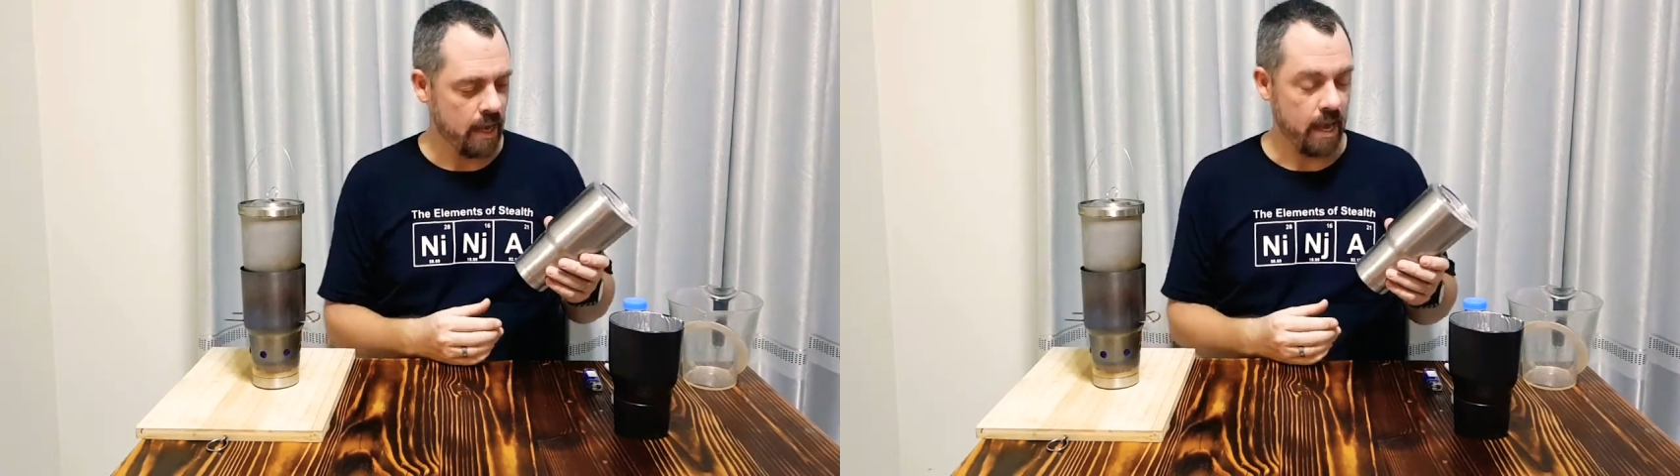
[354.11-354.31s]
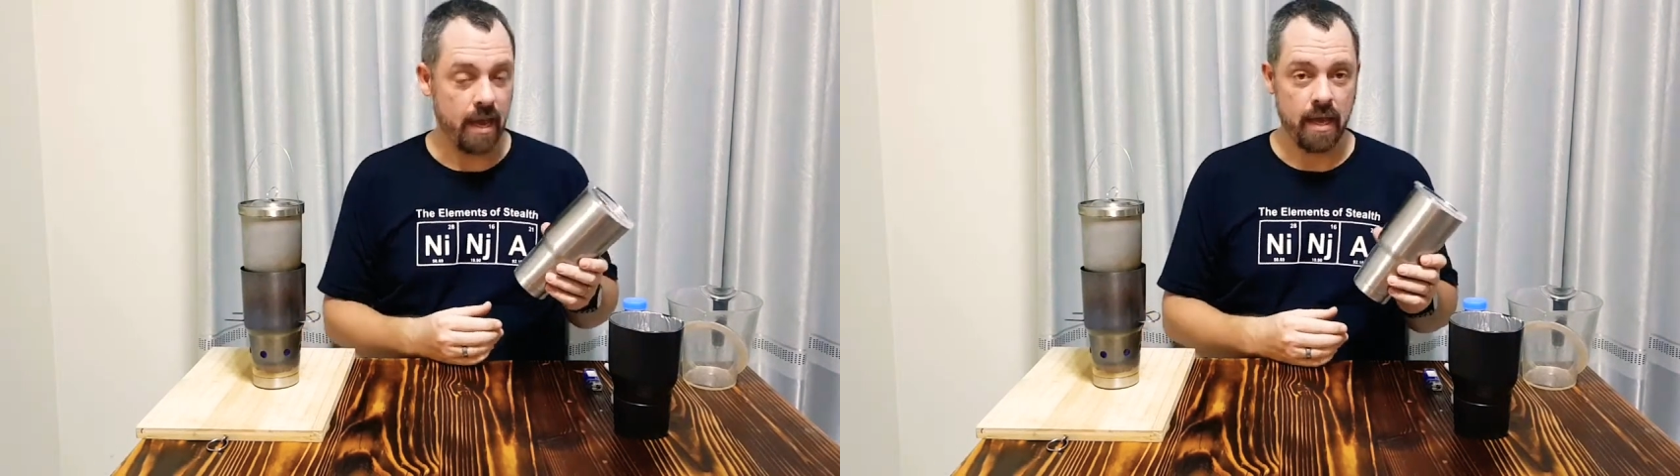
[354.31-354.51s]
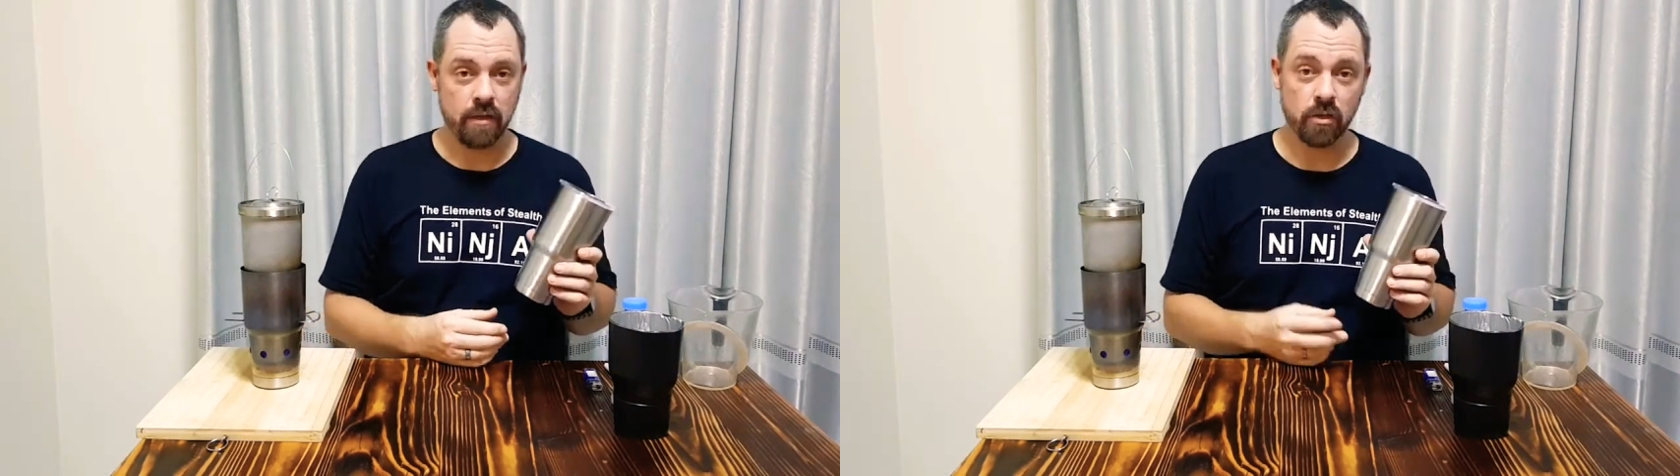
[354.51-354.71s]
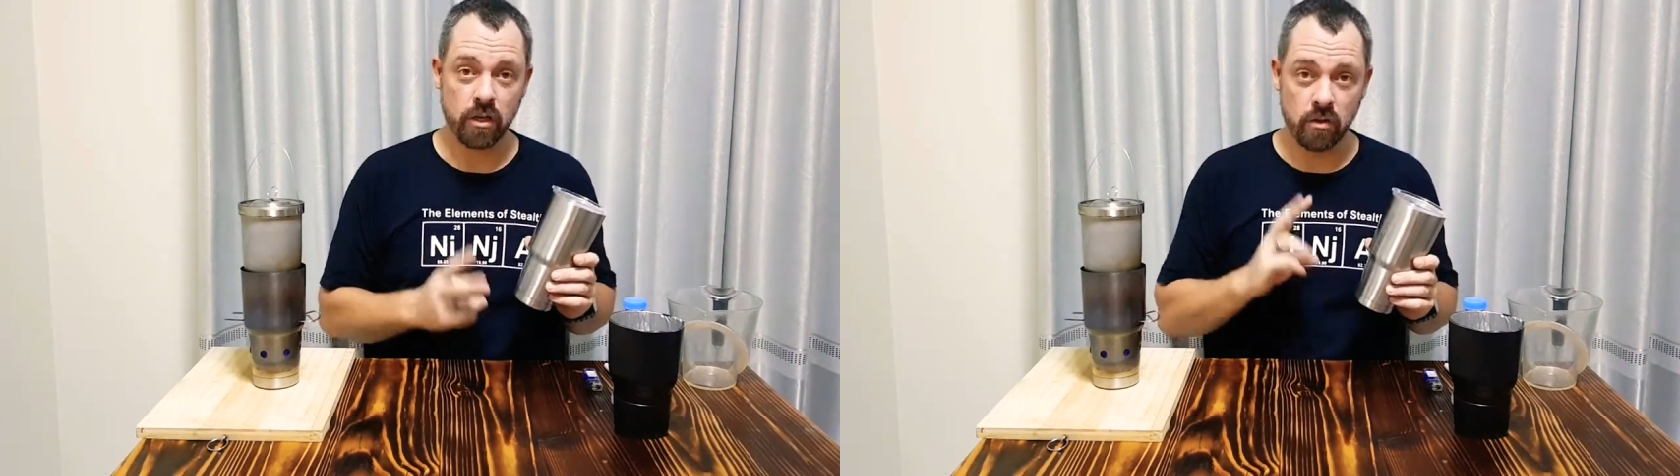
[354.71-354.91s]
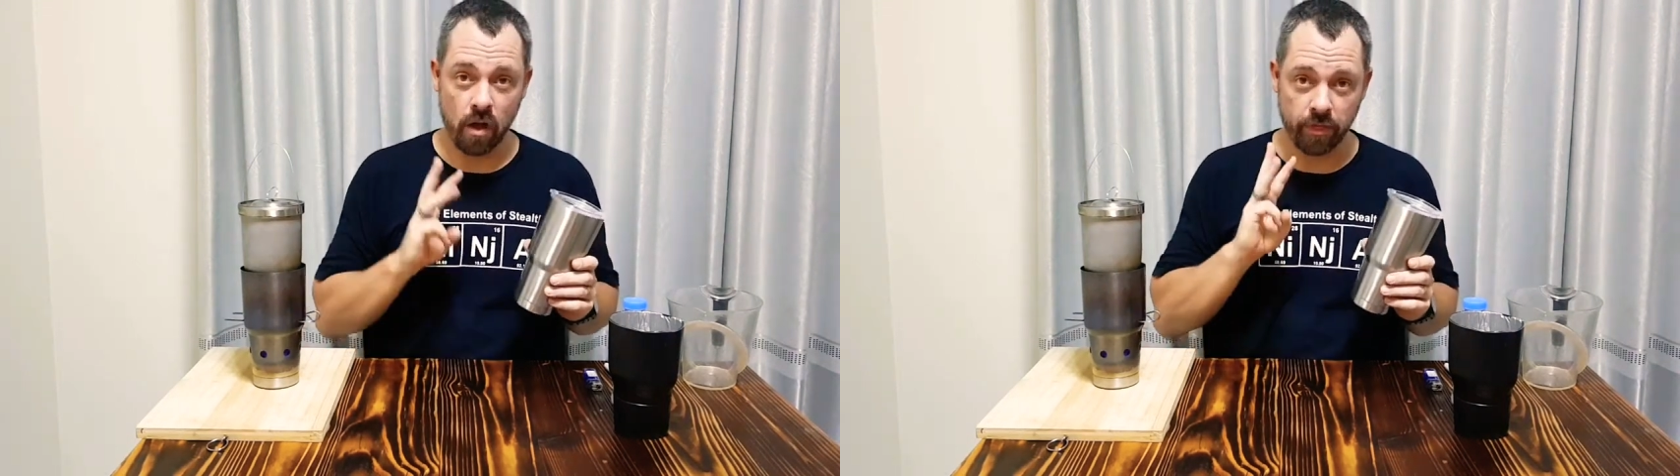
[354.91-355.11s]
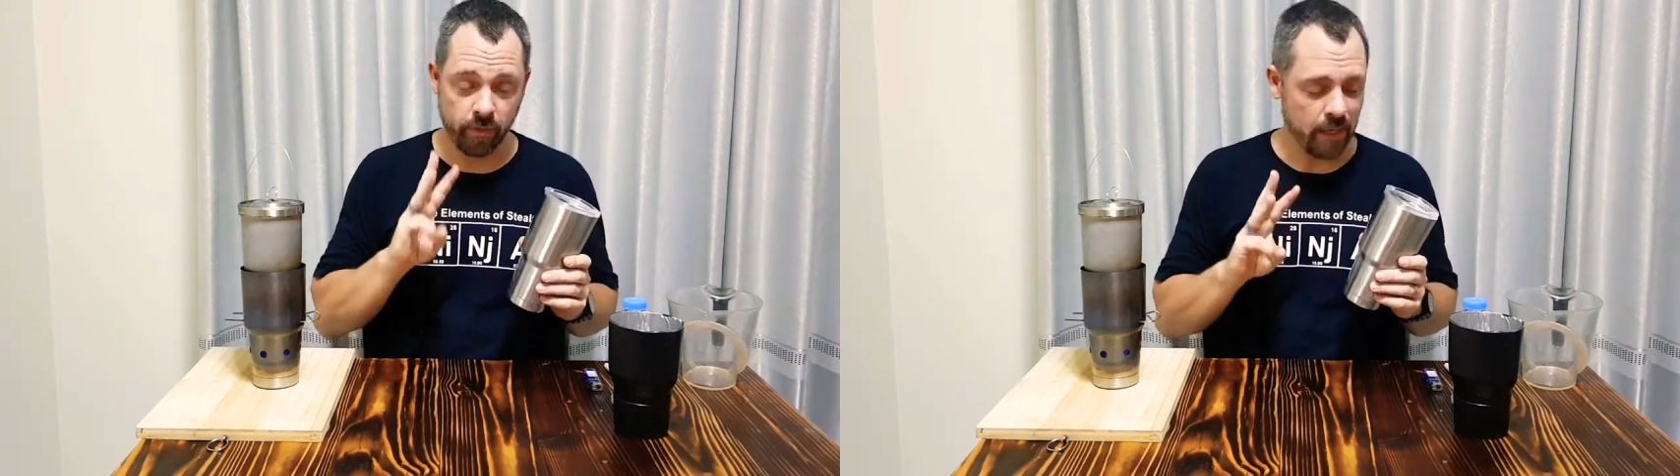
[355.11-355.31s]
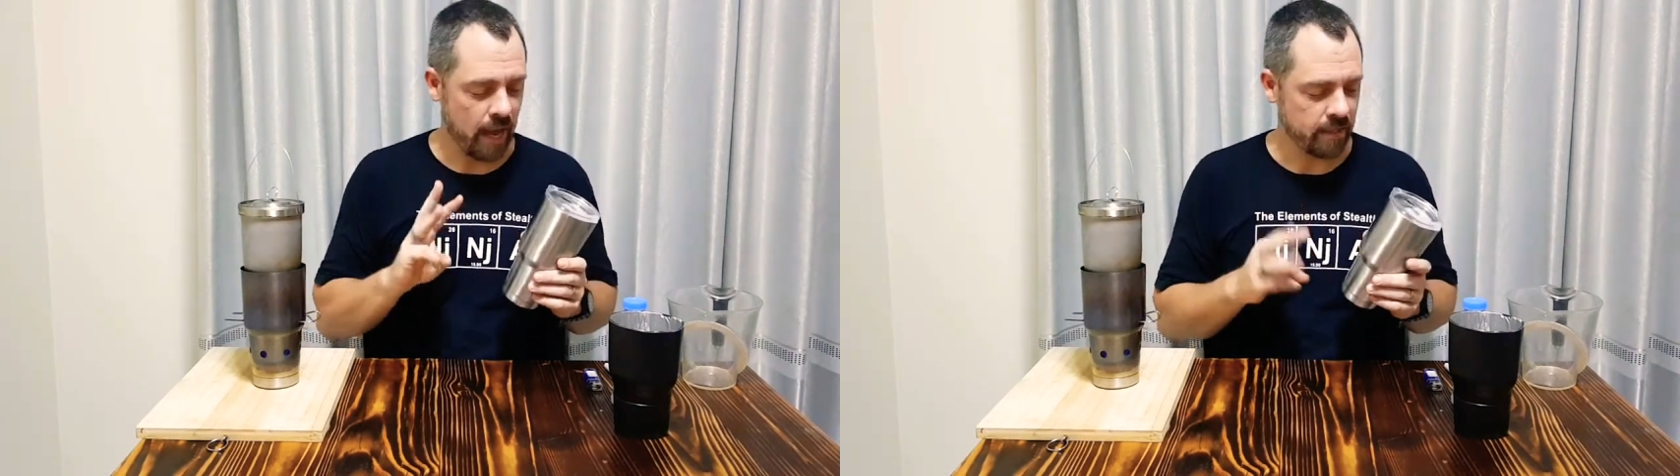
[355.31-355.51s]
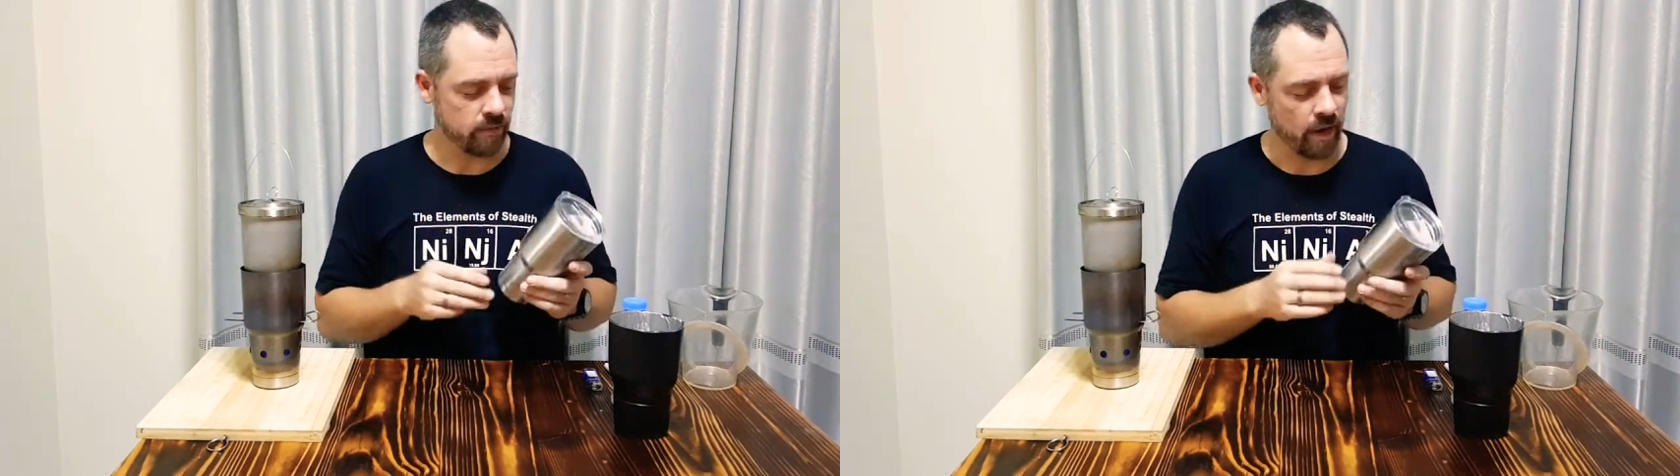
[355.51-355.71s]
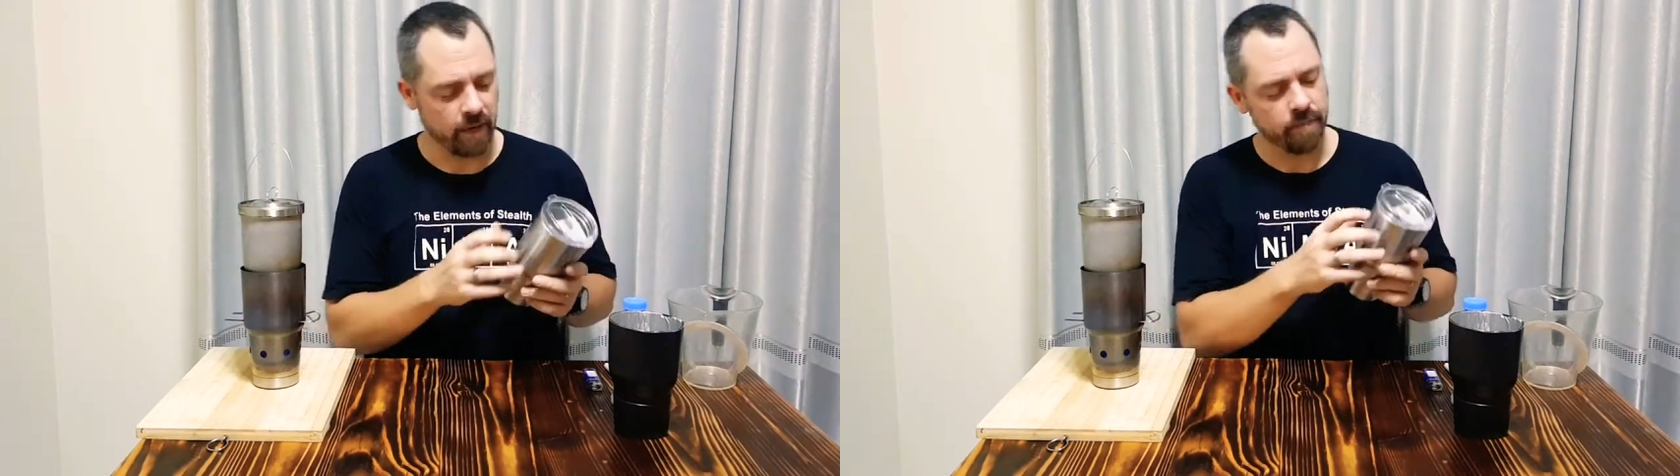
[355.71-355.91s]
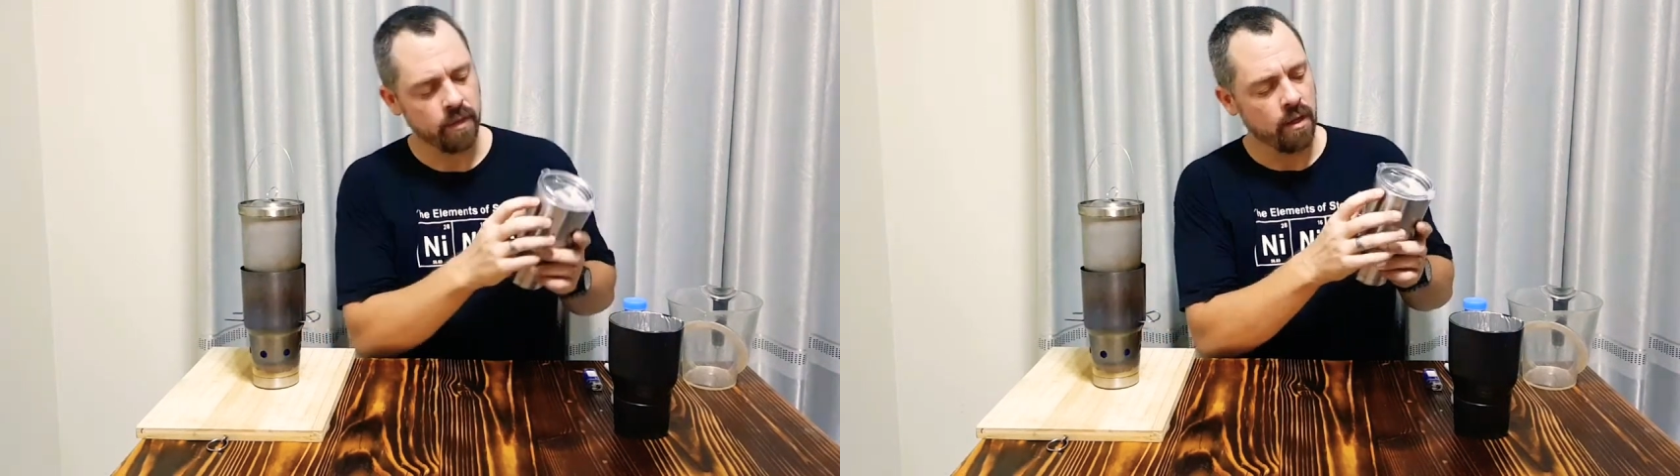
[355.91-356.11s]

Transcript: and you're gonna draw 3 lines around it.